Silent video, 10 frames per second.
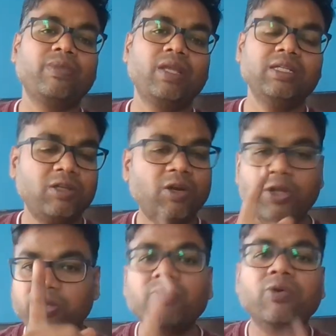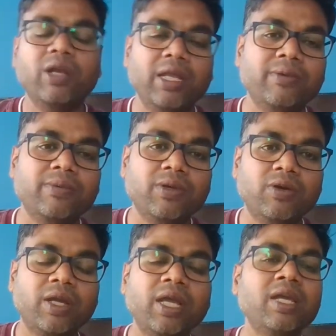It's not you only.
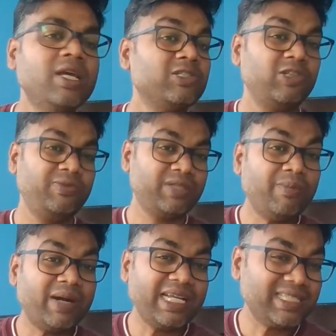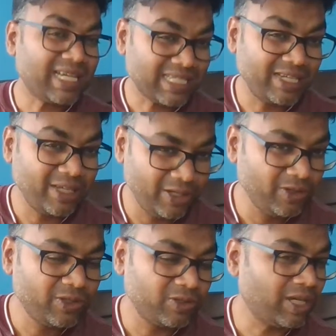Okay. So if somebody is asking
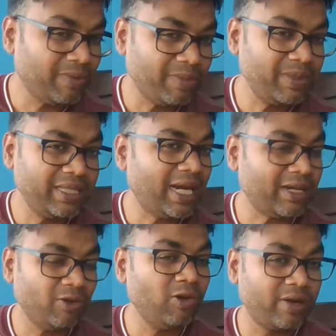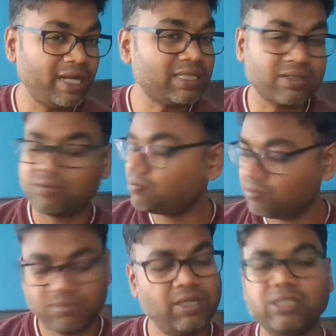you to come up with that whole risk,
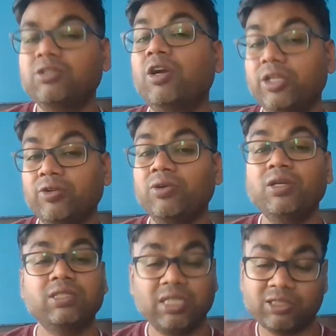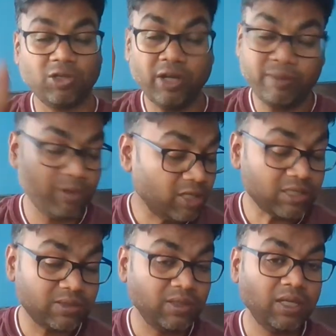it's not you. Say, sorry
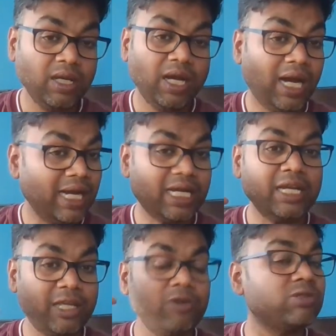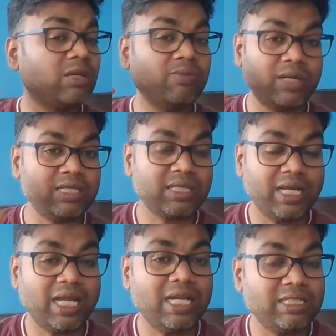boss, I can give some risk
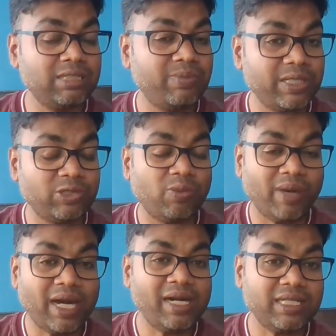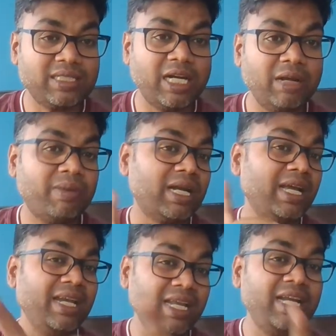analysis based on my understanding, but
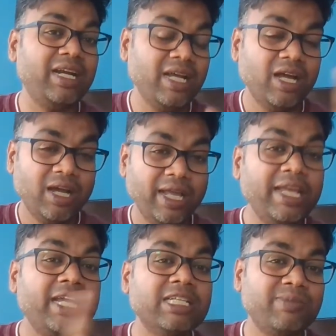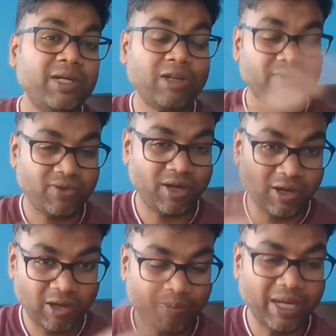I need engagement of
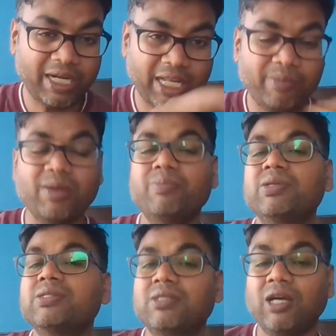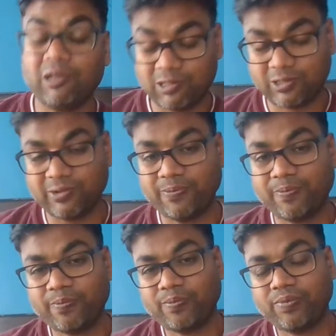all my team members also.
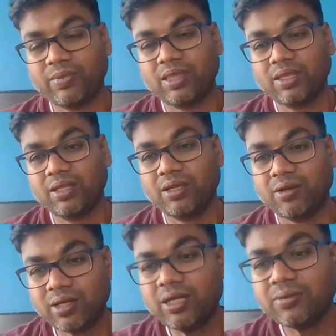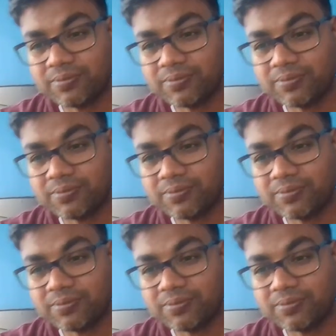Okay.